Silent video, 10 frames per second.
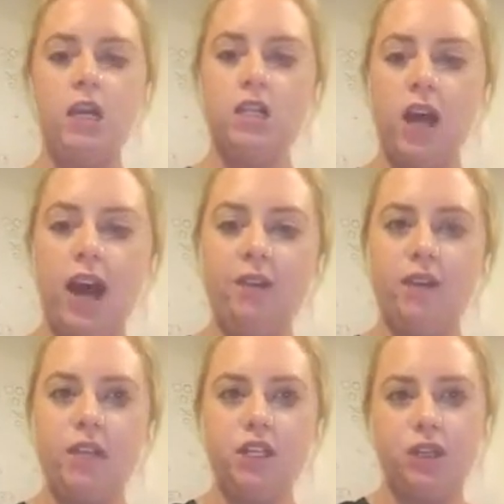So
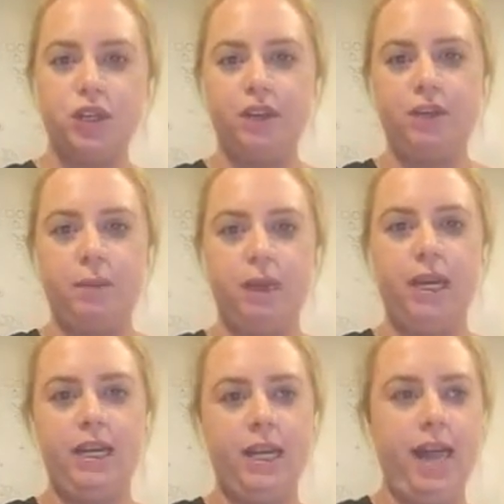after the children have
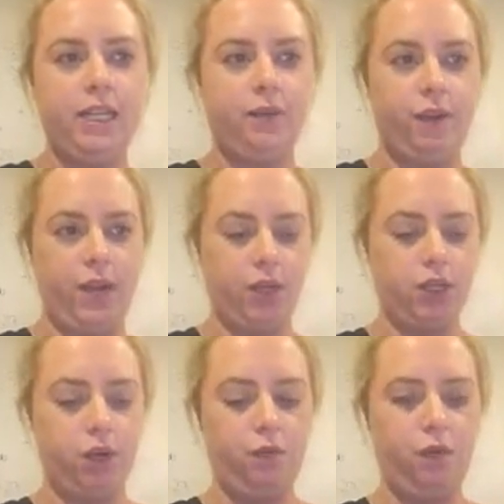completed the activity,
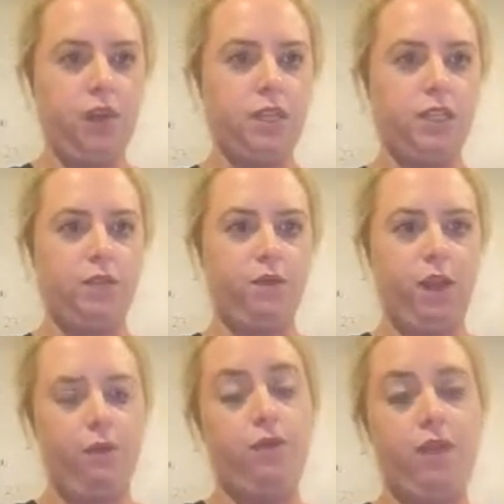don't forget
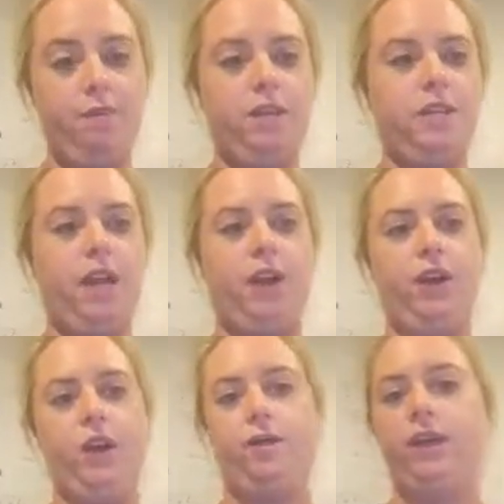for them to tell
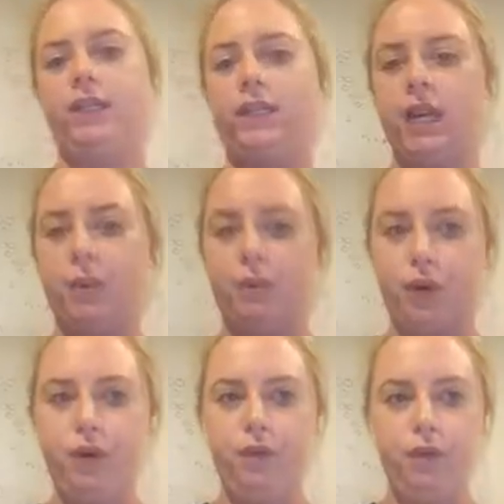you their reasoning and
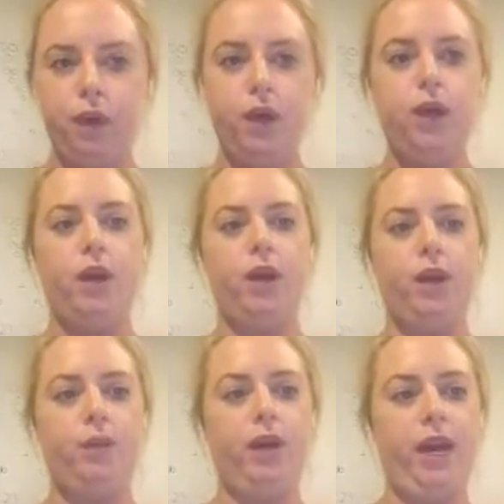proof.
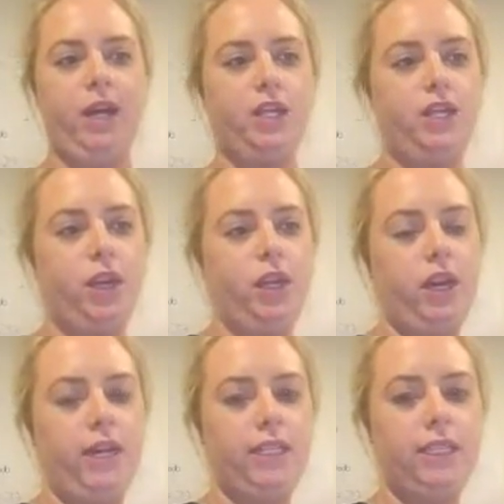Communicate to show
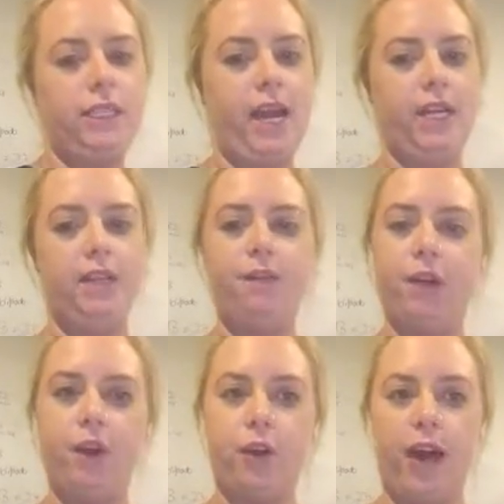the ideas they had to
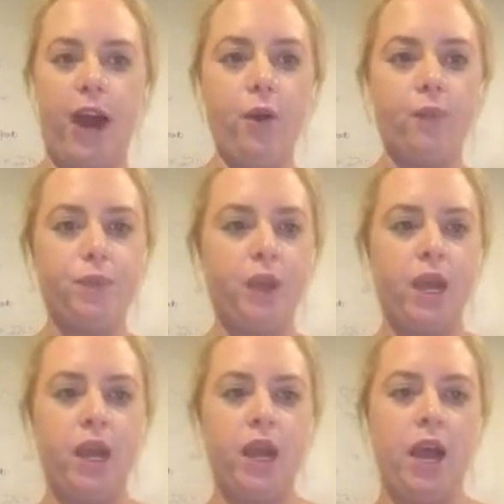figure it out,
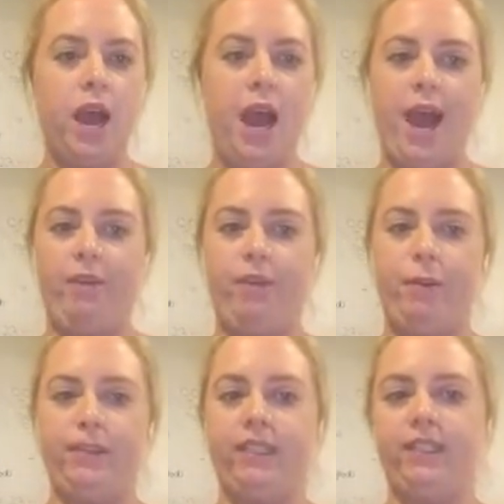and
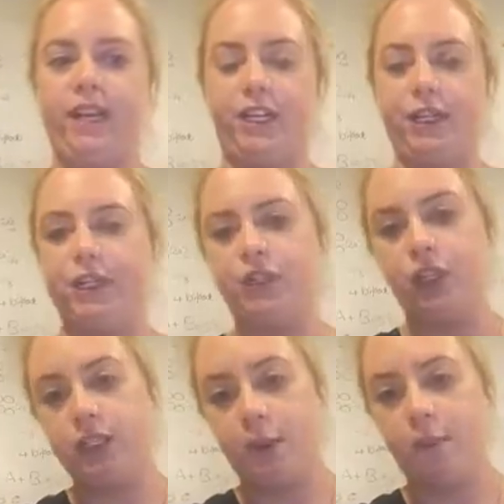representations,
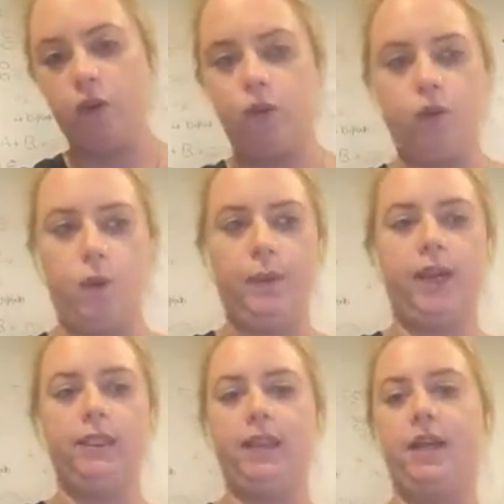so symbols,
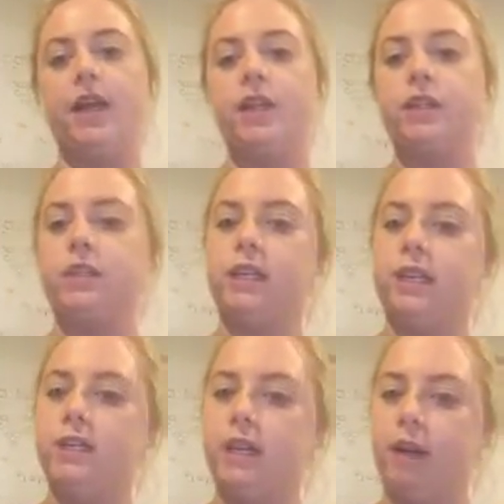formulas that they use to
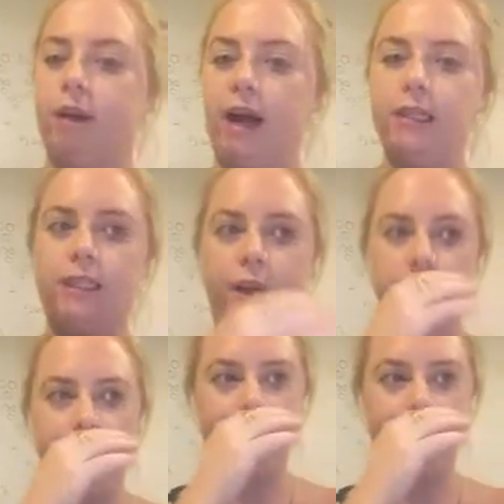get to their answer.